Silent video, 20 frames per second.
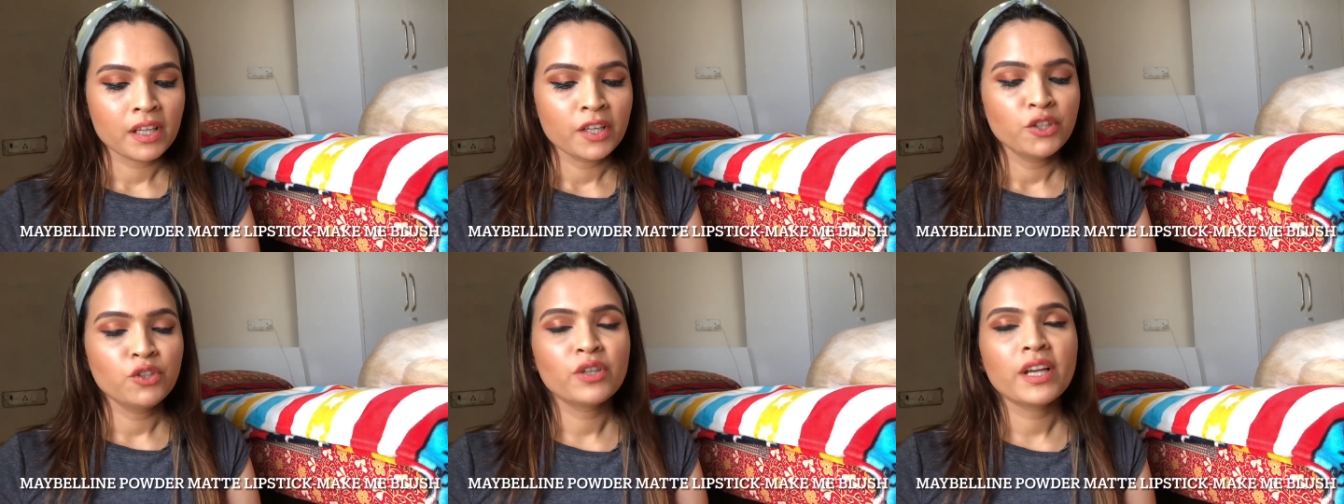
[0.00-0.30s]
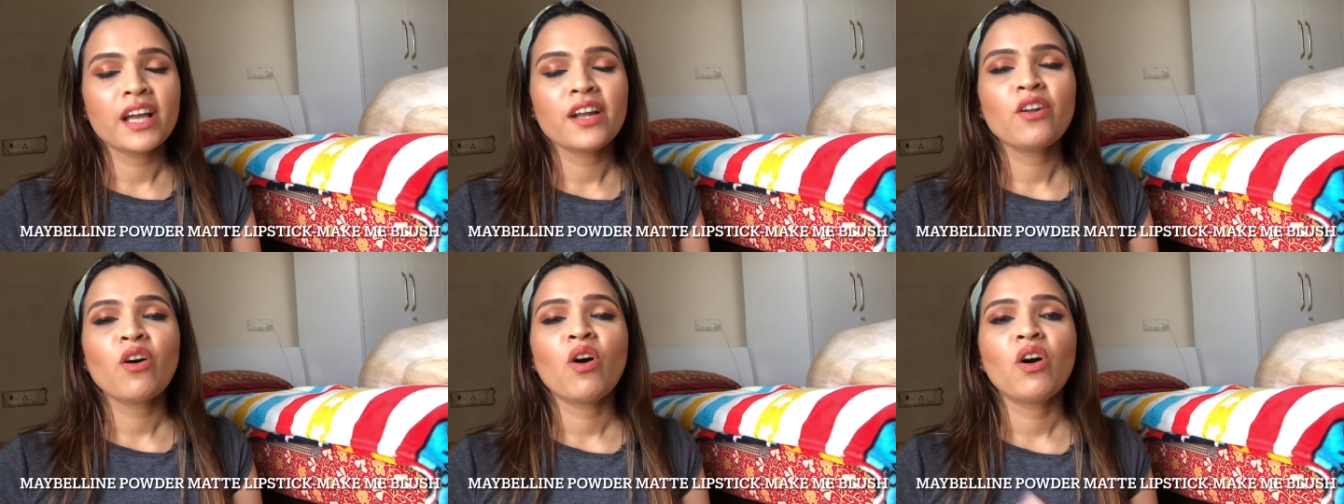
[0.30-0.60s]
you
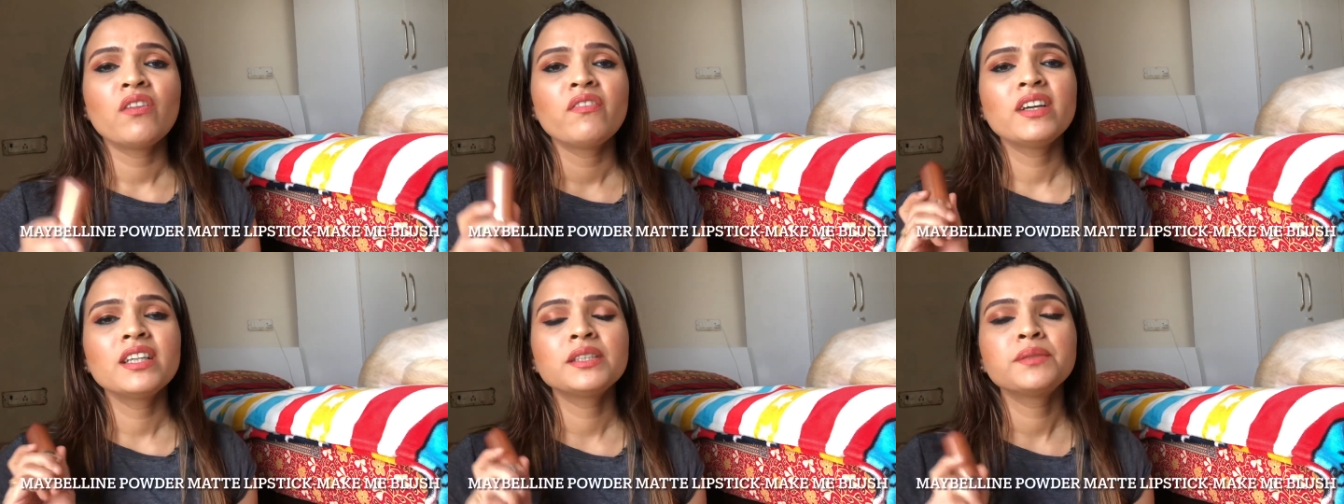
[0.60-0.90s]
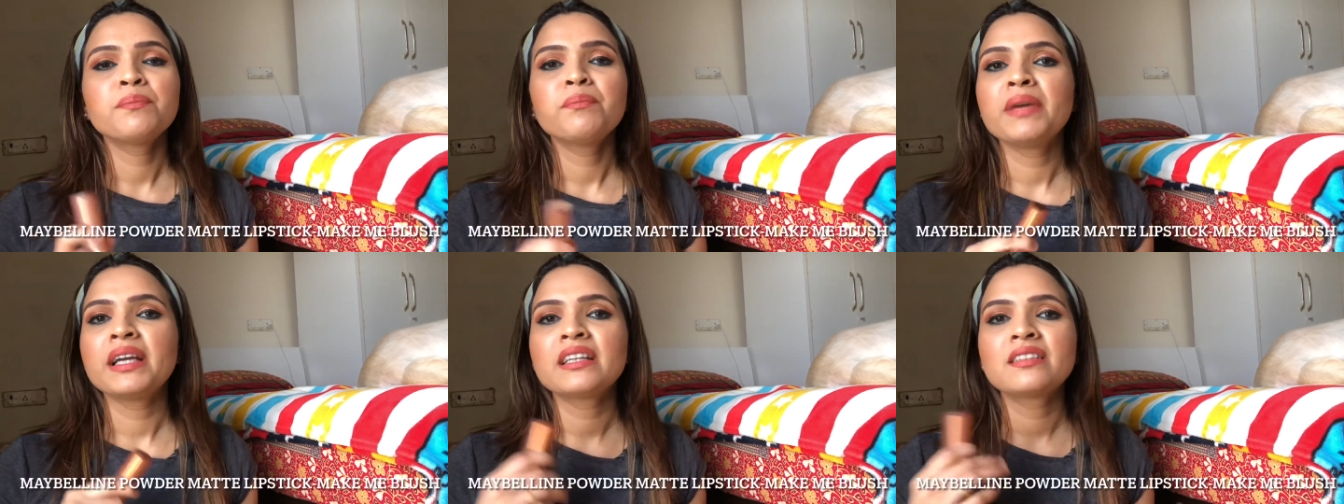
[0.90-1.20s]
can
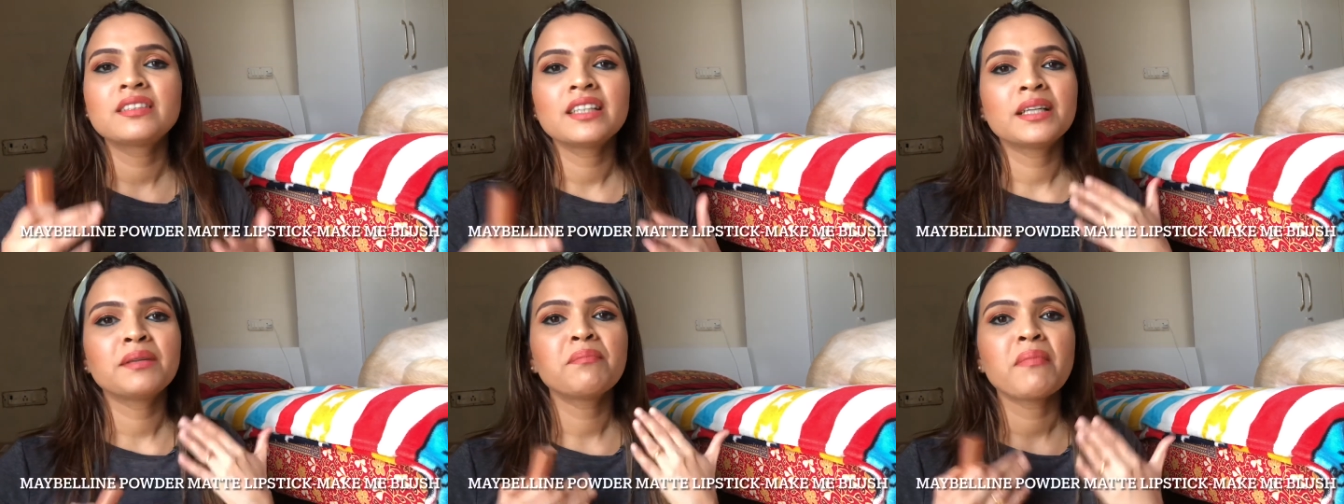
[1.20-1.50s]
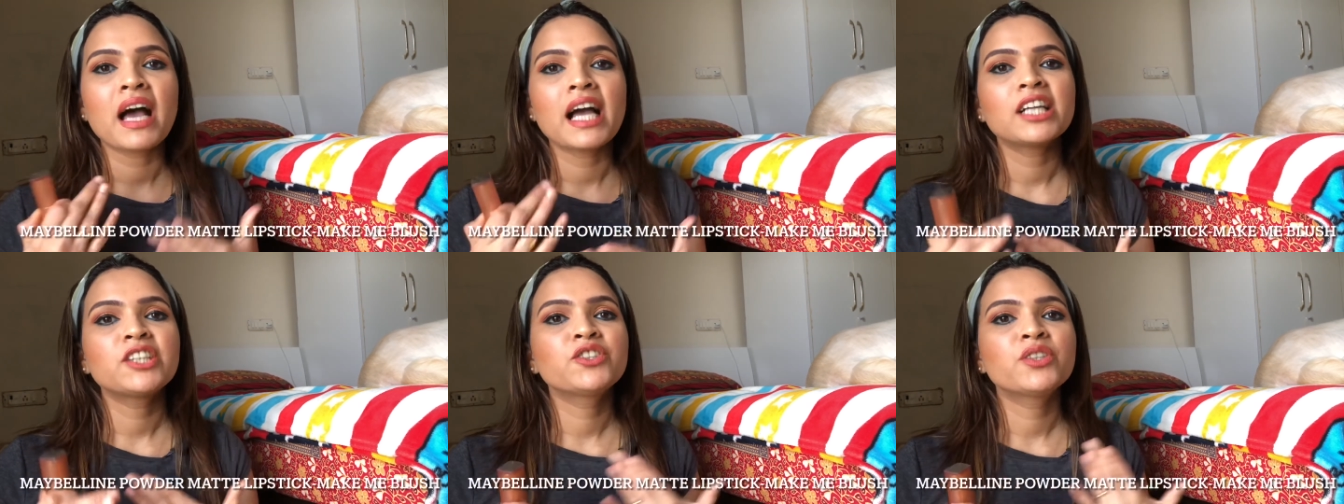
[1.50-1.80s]
always mix and
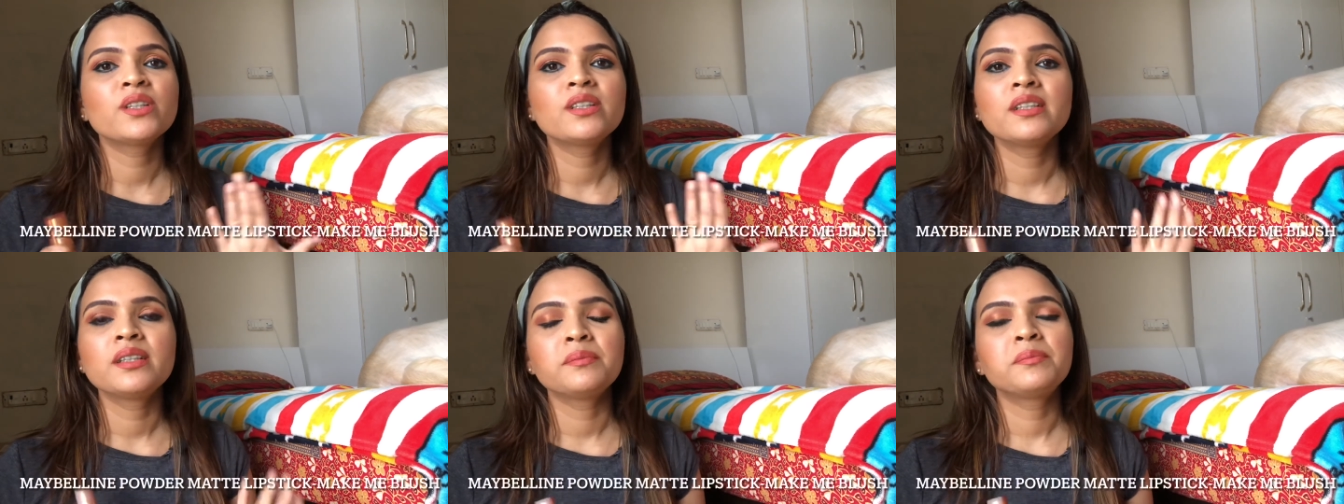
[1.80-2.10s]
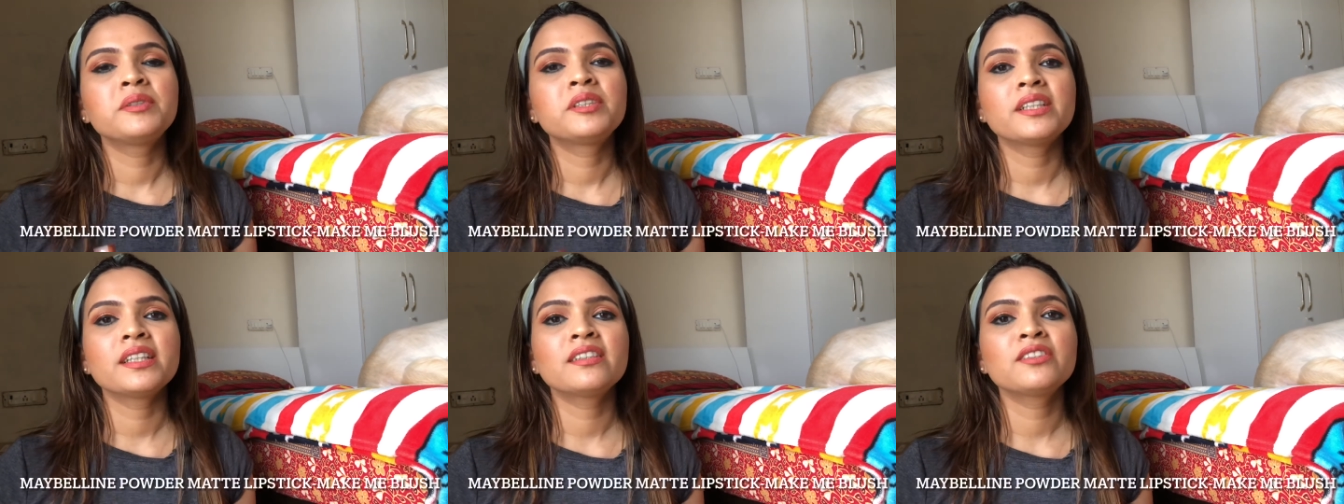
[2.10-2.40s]
match your
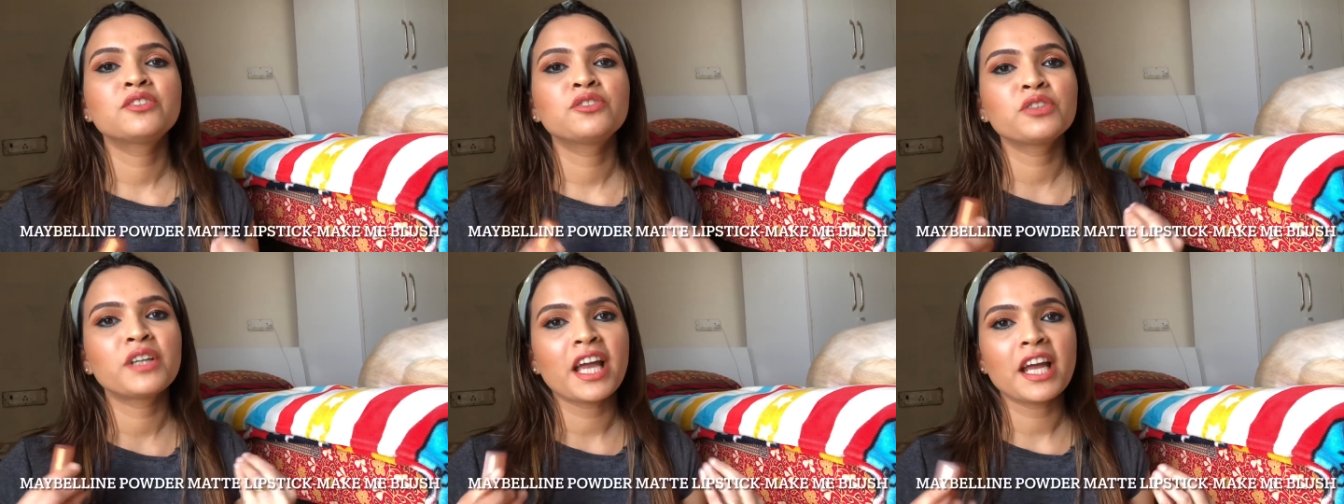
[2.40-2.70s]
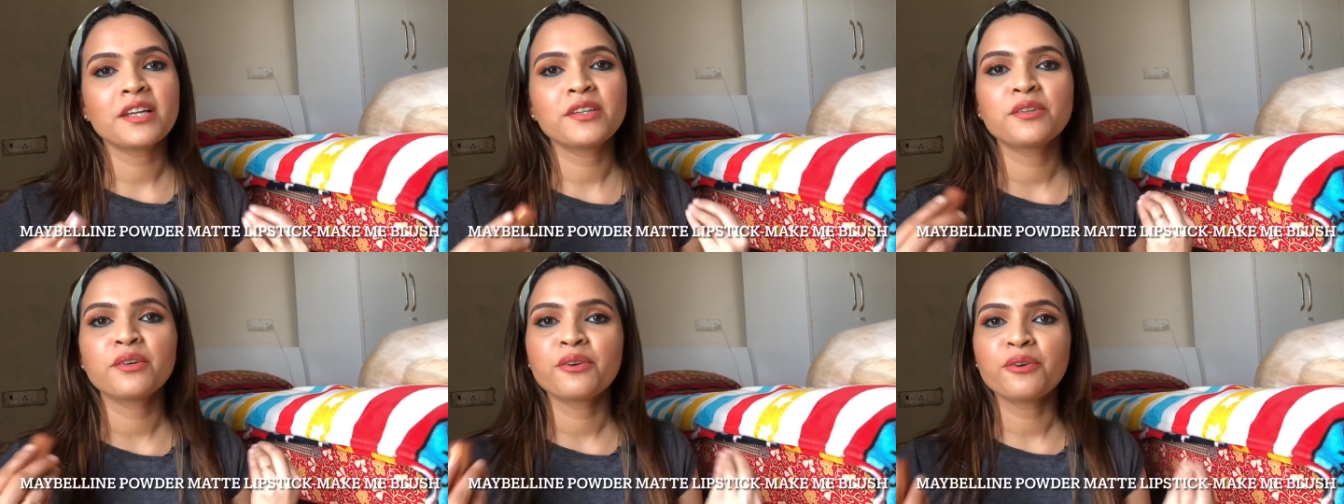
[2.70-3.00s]
lipsticks to
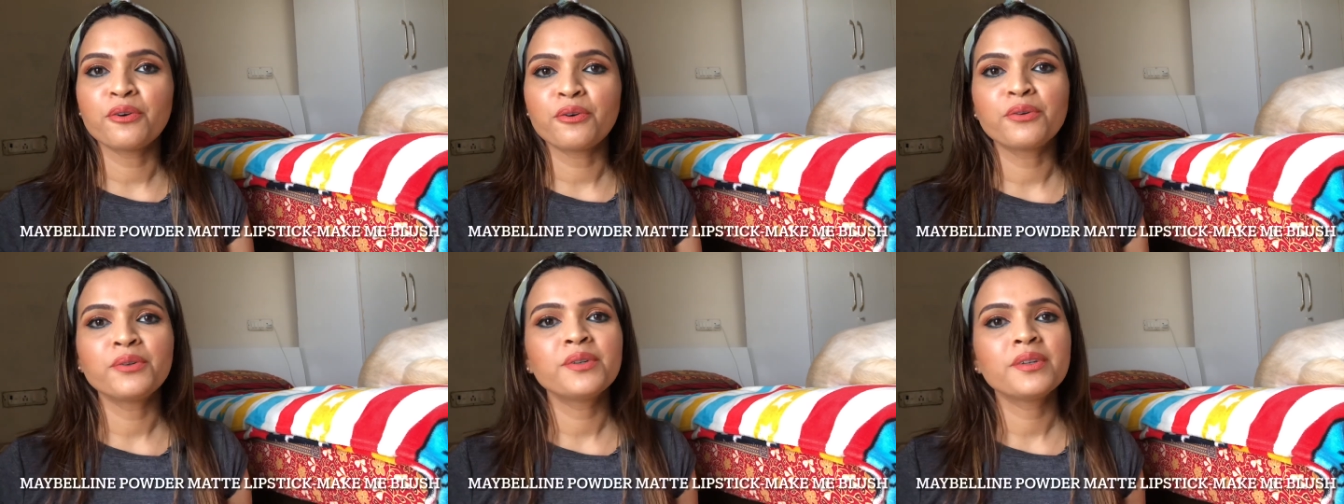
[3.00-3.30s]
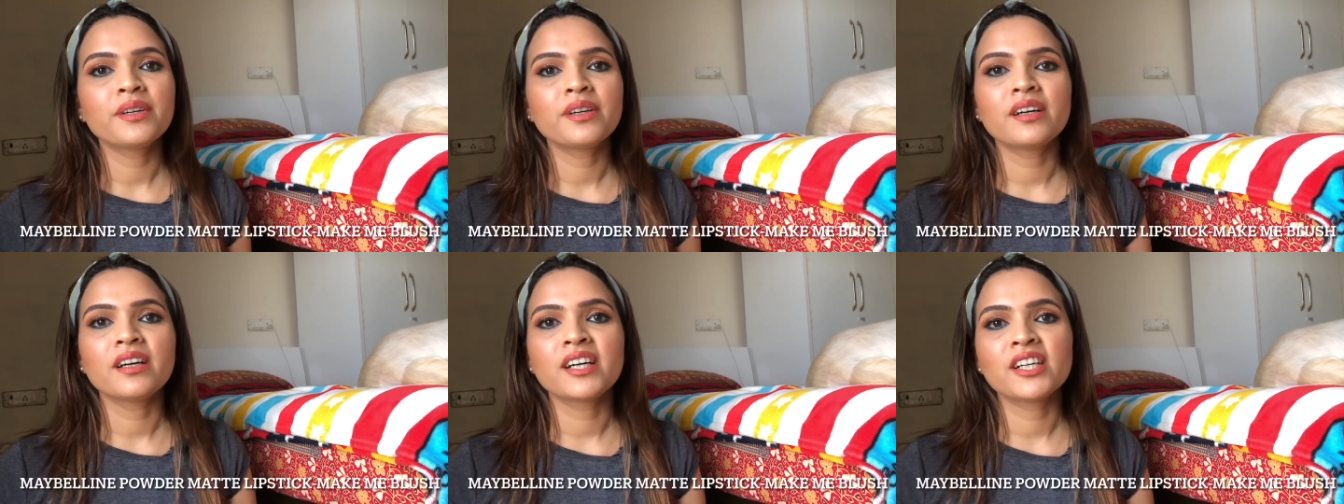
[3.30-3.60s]
get your own
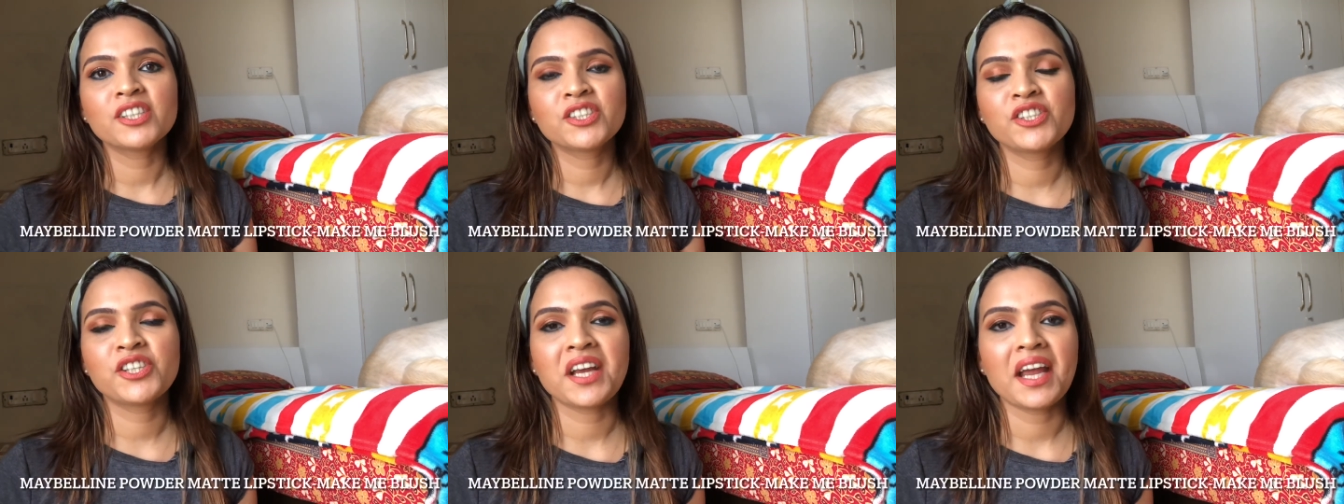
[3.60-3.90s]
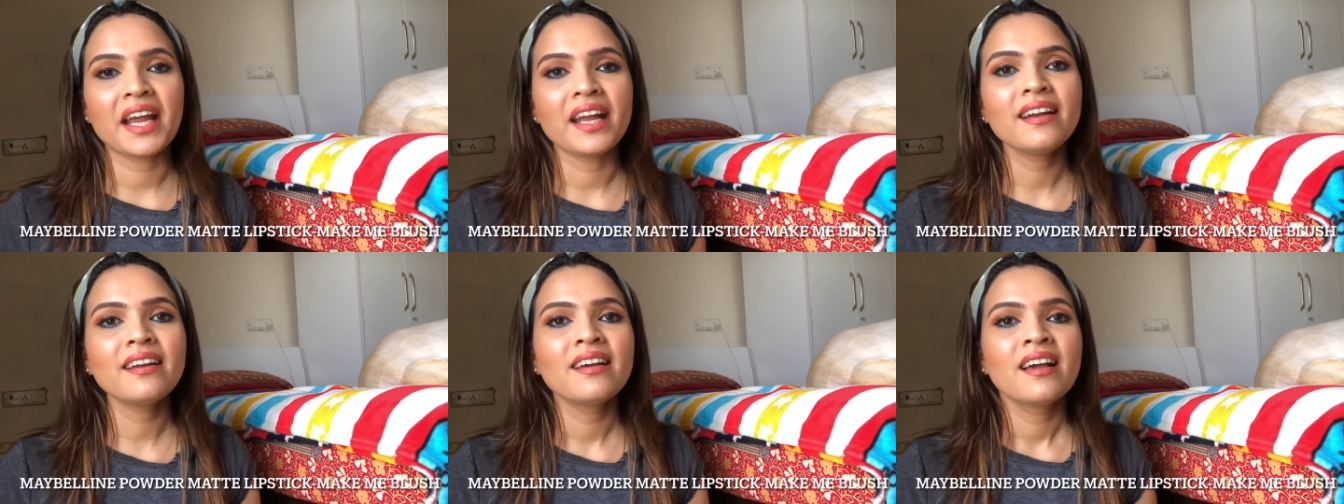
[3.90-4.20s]
uh,
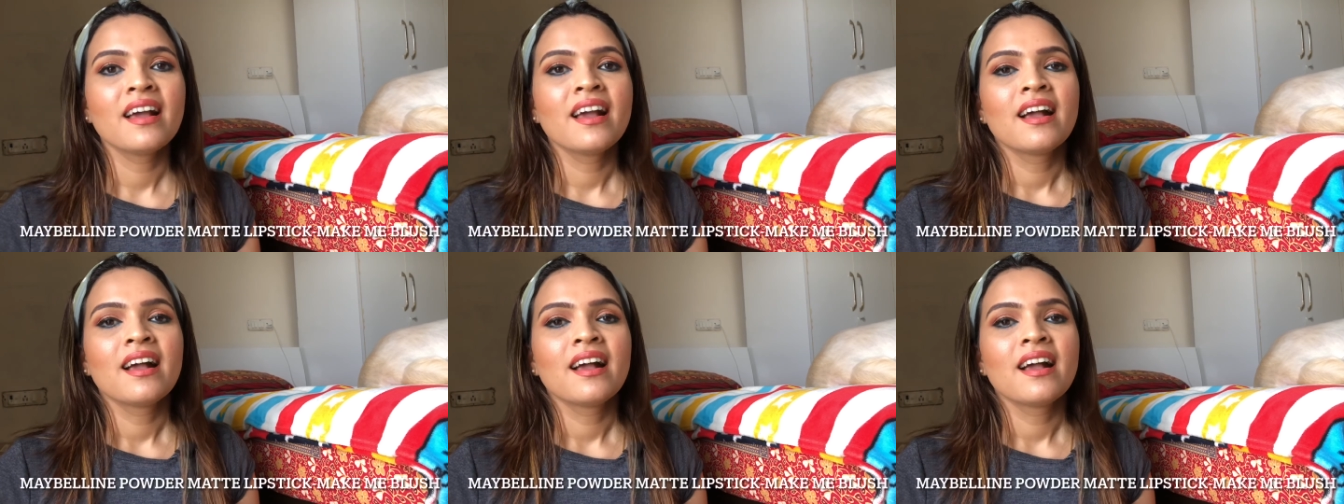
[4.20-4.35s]
shade